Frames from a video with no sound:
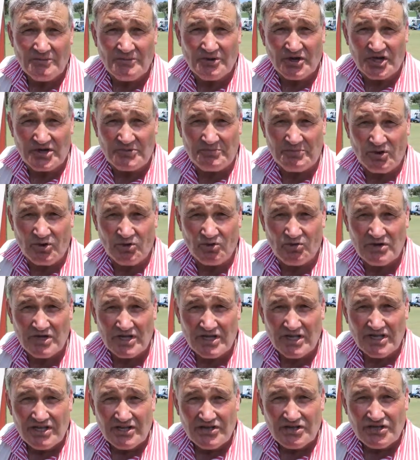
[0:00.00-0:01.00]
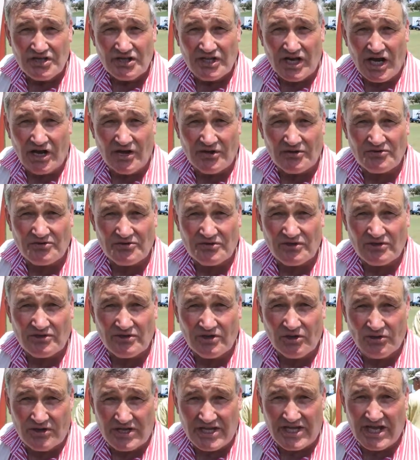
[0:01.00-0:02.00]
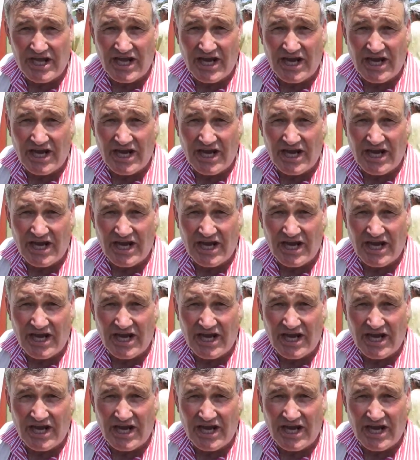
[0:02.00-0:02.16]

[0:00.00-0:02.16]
people, you know, looking